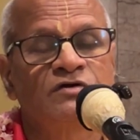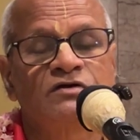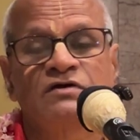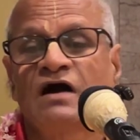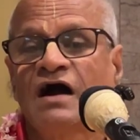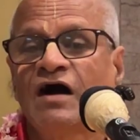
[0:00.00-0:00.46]

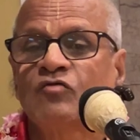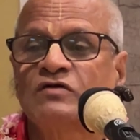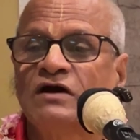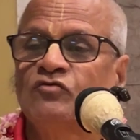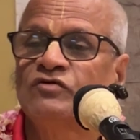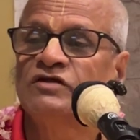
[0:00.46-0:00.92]
Because
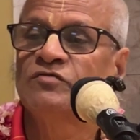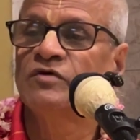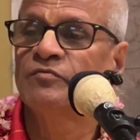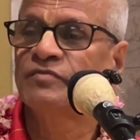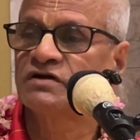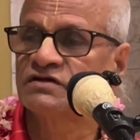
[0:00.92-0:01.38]
how can you
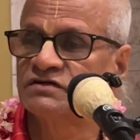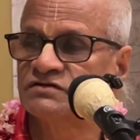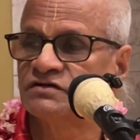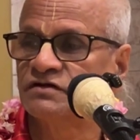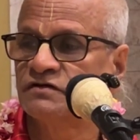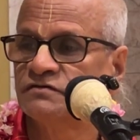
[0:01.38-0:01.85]
remember
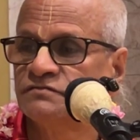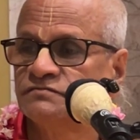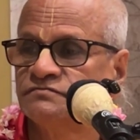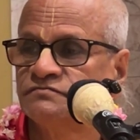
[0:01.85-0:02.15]
Krishna?